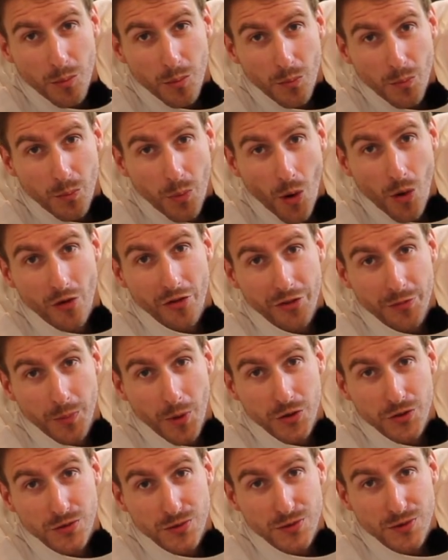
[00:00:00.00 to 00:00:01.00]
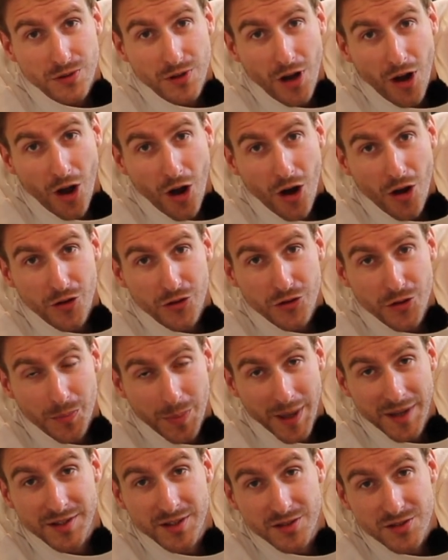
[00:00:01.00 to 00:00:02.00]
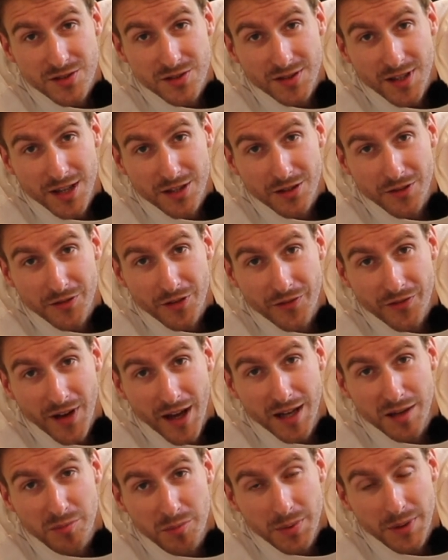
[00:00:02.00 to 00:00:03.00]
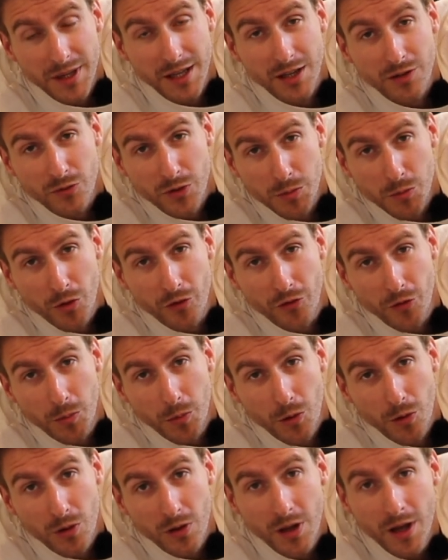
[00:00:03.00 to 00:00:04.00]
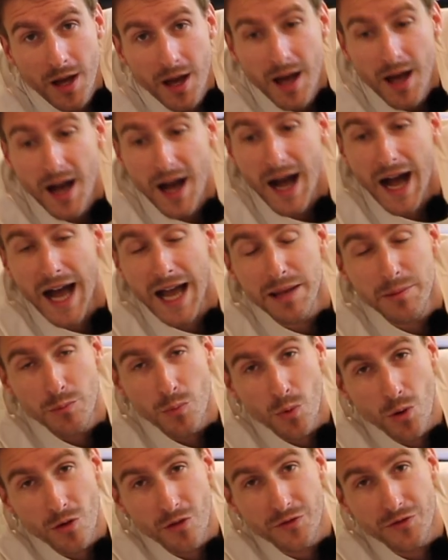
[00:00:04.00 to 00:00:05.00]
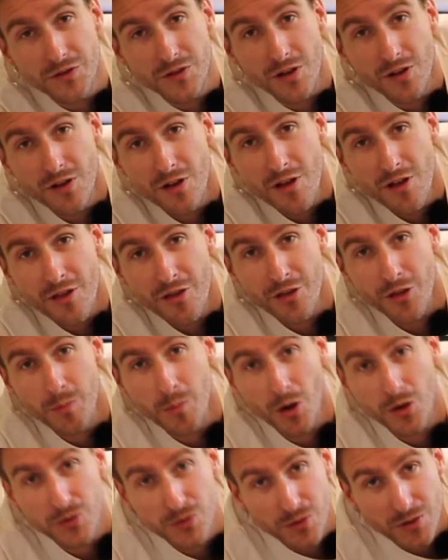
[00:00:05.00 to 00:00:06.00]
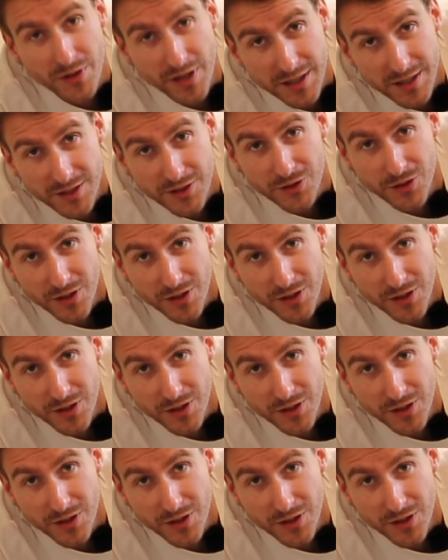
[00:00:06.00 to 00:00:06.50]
both modules on the passenger side of the van being removable, I moved the module that is the